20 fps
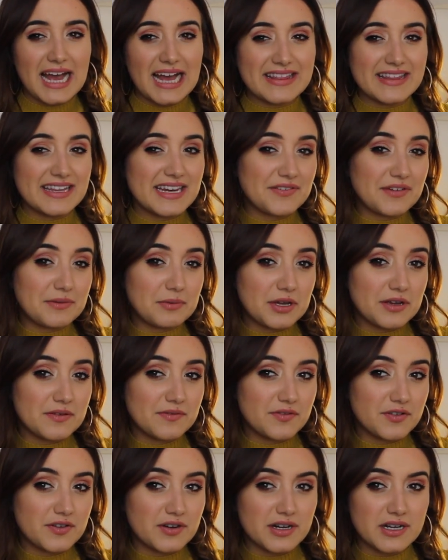And then if I'm
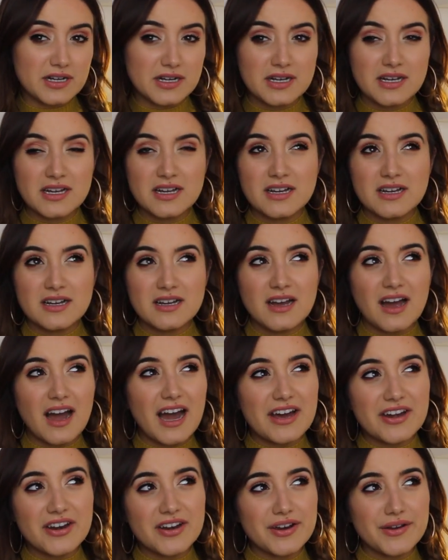looking for a,
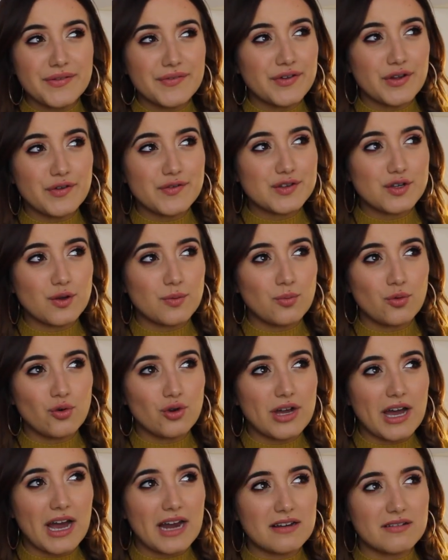I don't even know if it's got
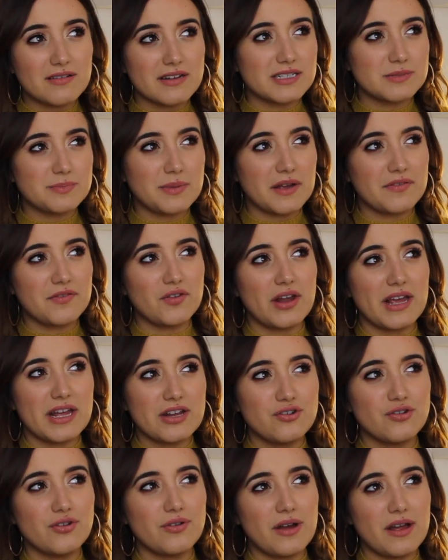more calories, but I feel like
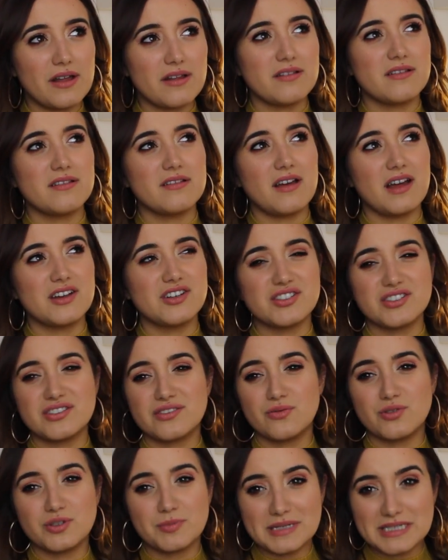in your, I
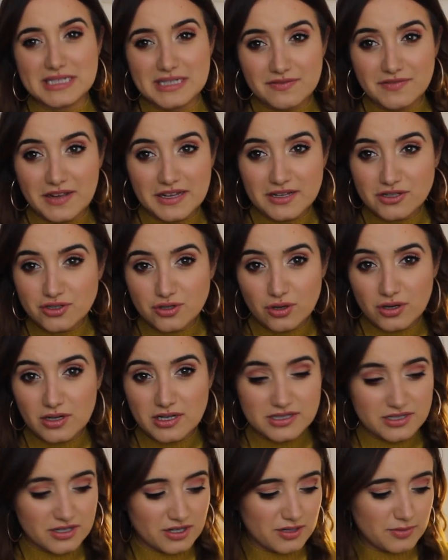just automatically think that
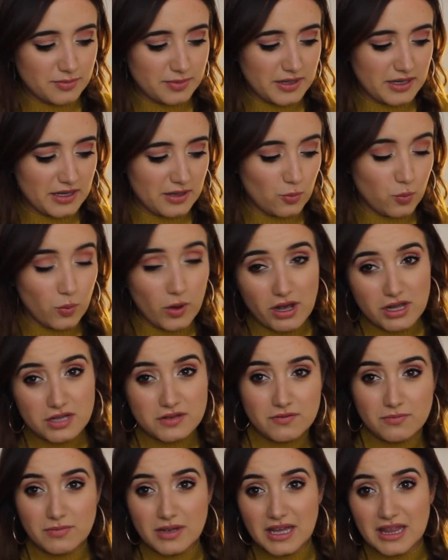chocolate is going to be
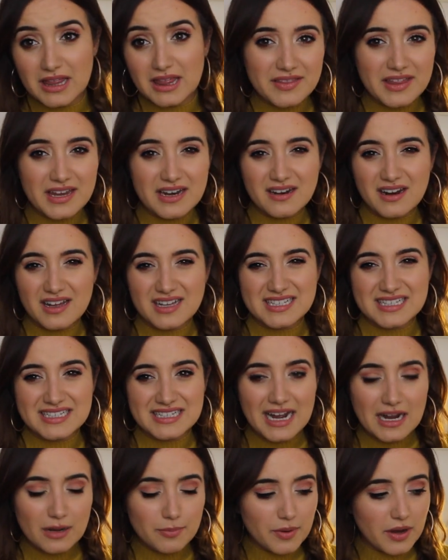worse for me than like a
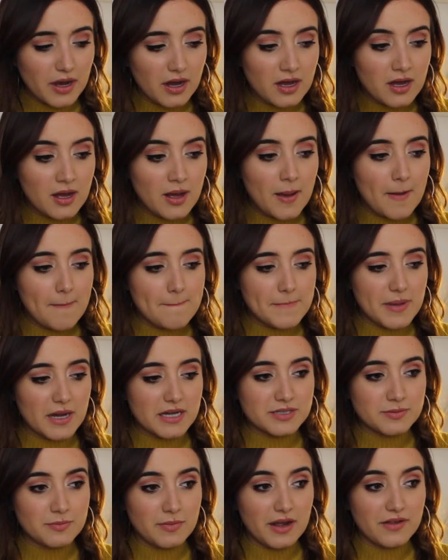snack bar.
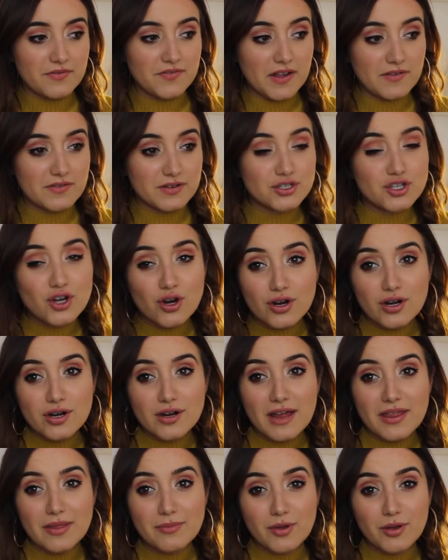But my favourite
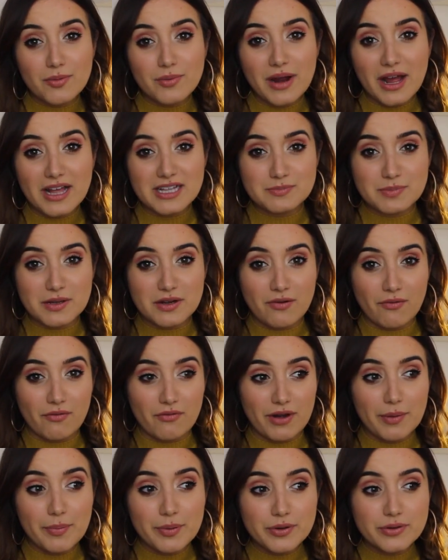chocolate at the moment has
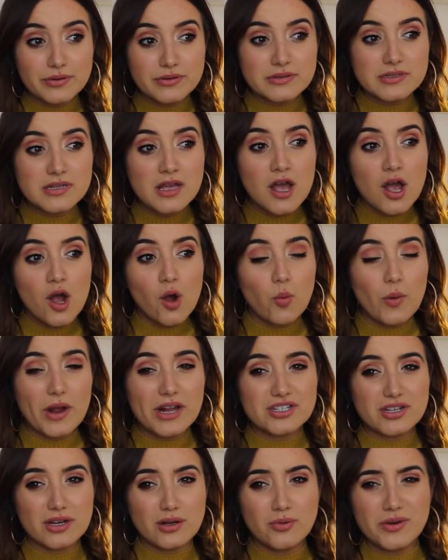been Ripples,
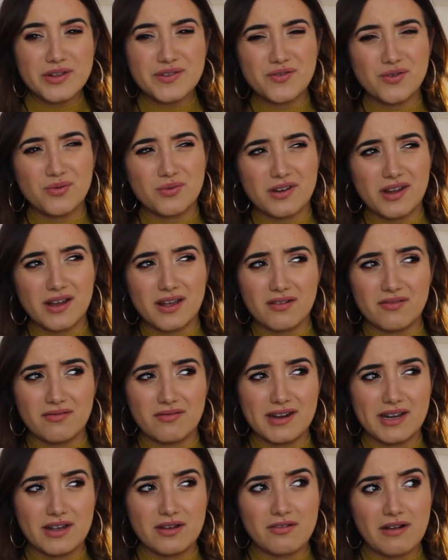which I always thought were like a
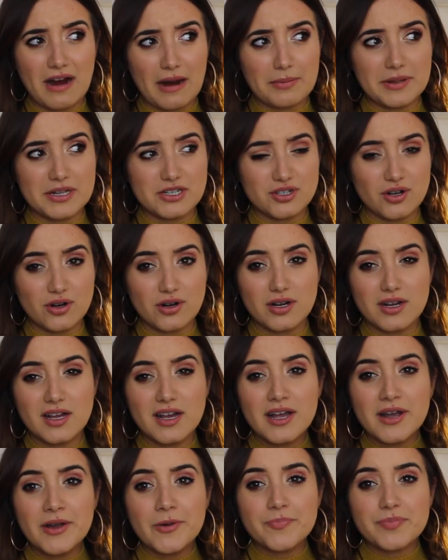really crappy
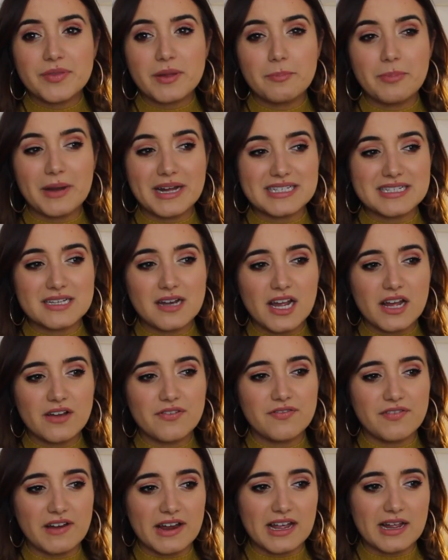chocolate, but it's like a
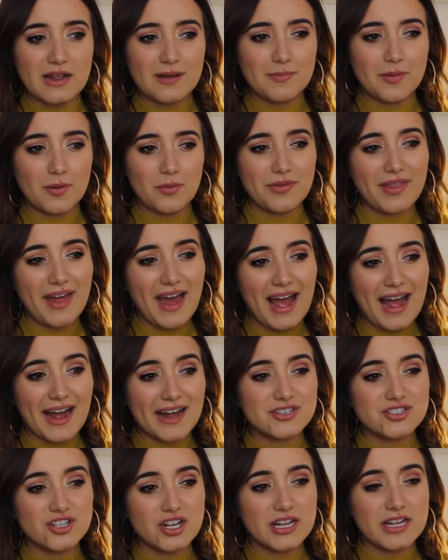flake, but with
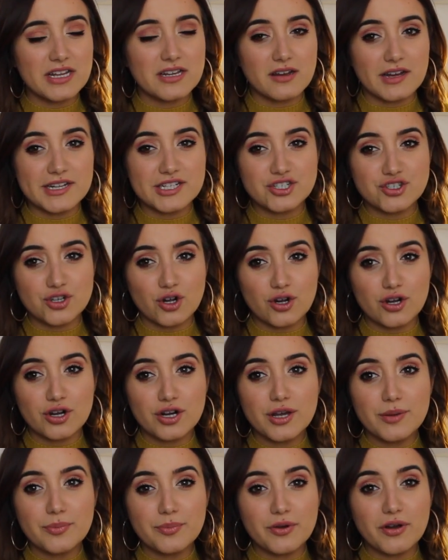actually nice
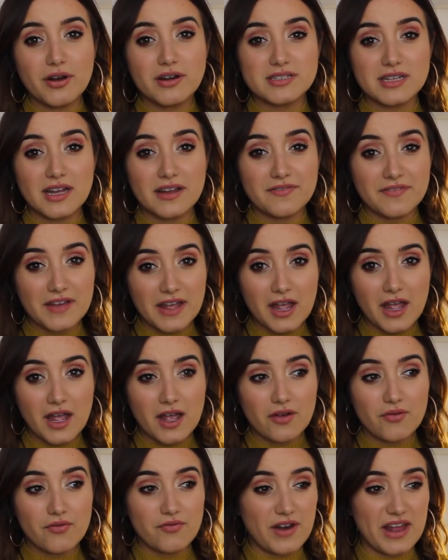chocolate, because I
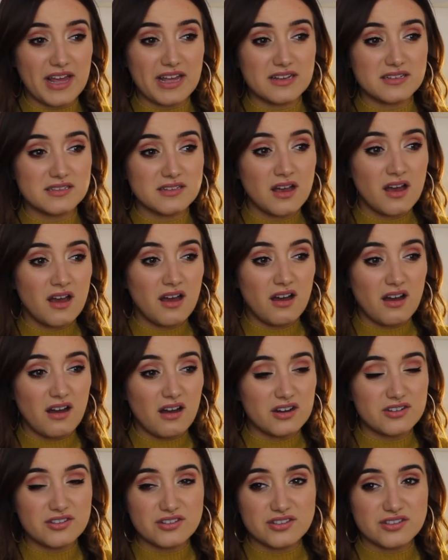think flakes
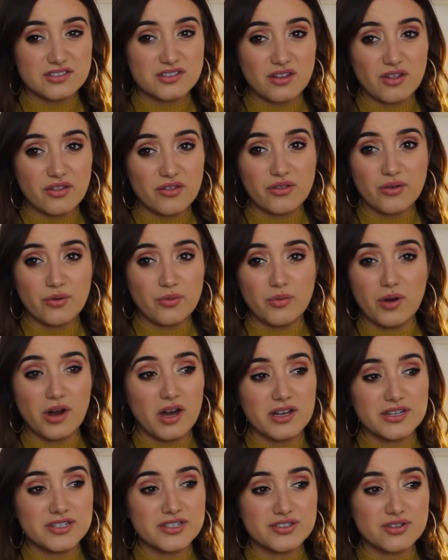are just the
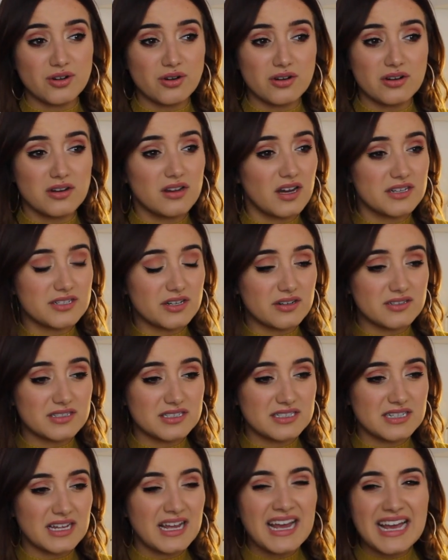worst chocolate. I don't
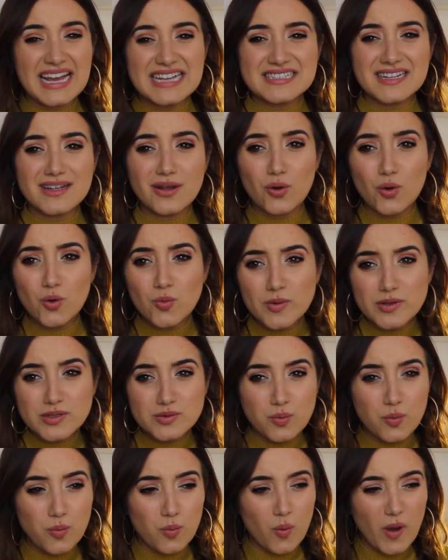understand. It's like
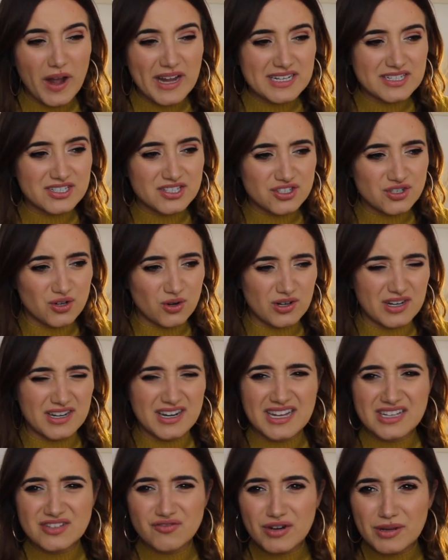almost white
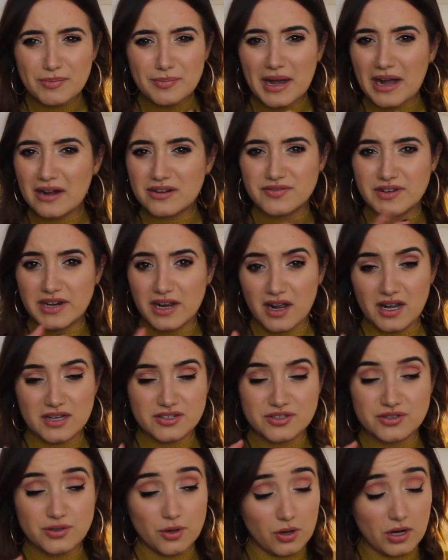chocolate, like it's really powdery. I
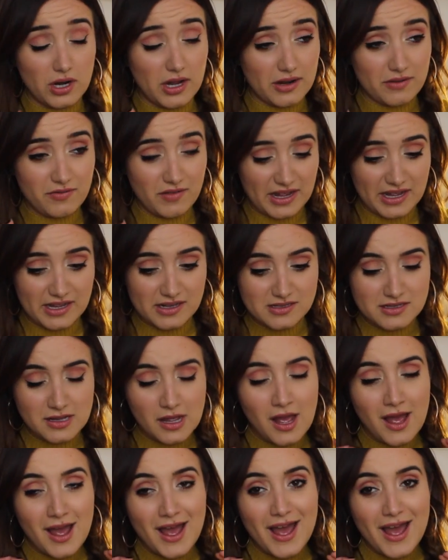do not like flakes.